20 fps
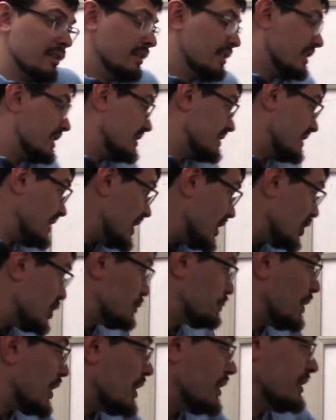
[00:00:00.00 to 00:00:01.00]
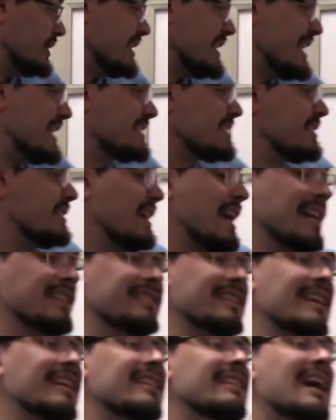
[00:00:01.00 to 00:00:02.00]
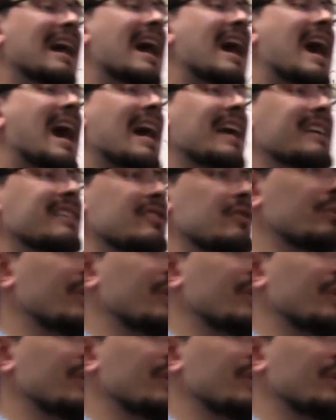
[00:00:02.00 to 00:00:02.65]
Because each part has taken the highest